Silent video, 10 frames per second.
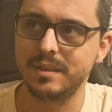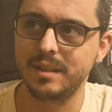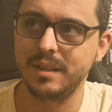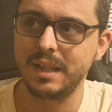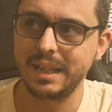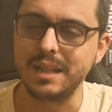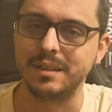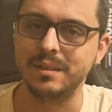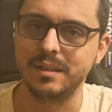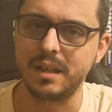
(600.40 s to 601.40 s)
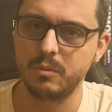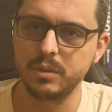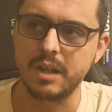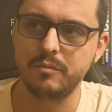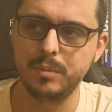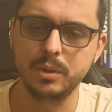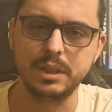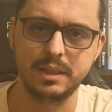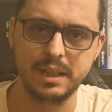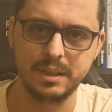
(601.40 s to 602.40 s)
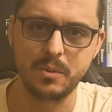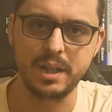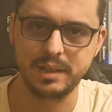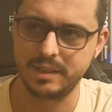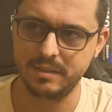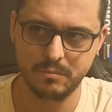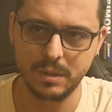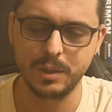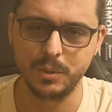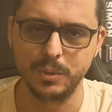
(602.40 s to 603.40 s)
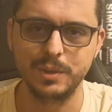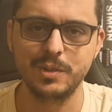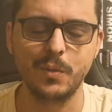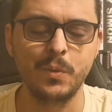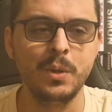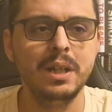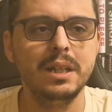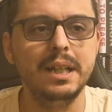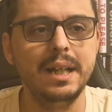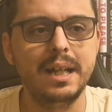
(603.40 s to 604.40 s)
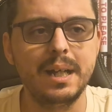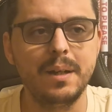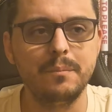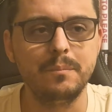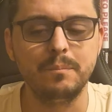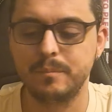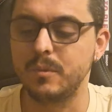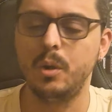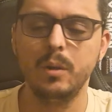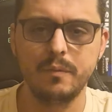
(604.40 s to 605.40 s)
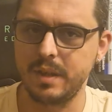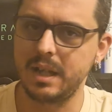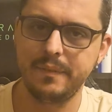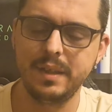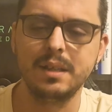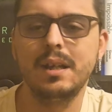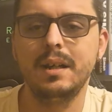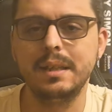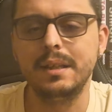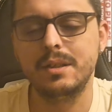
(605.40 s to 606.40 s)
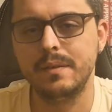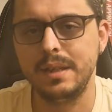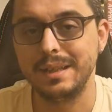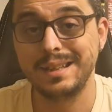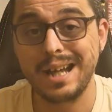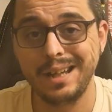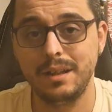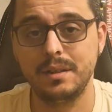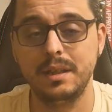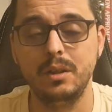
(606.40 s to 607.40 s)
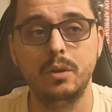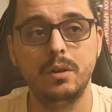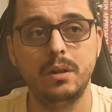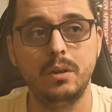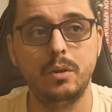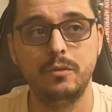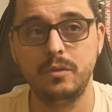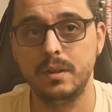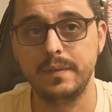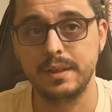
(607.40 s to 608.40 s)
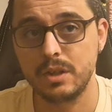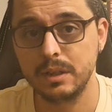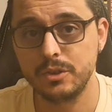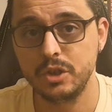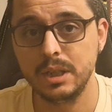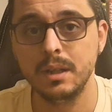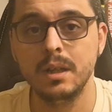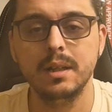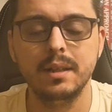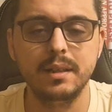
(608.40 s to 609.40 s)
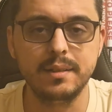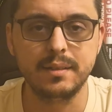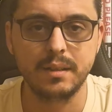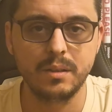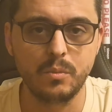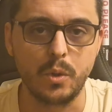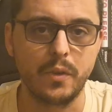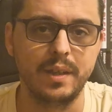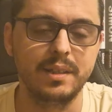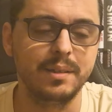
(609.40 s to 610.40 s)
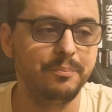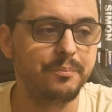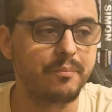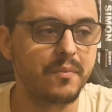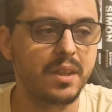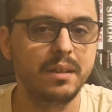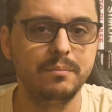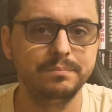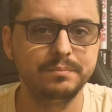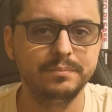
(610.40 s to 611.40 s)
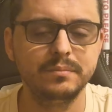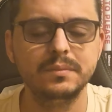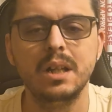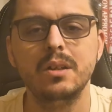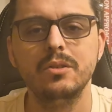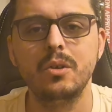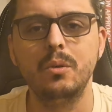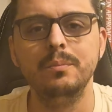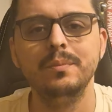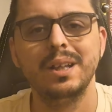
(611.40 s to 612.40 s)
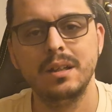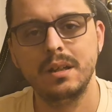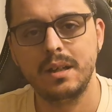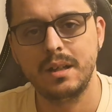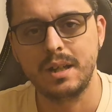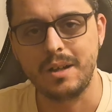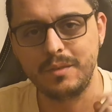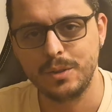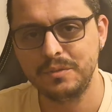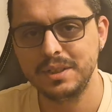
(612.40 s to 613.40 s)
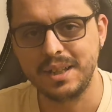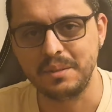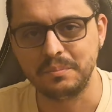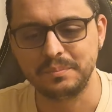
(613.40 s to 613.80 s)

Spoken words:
again, I would have bought it anyway. It's really good. So, all the entirety of the trilogy is worth it. So, have a lovely day.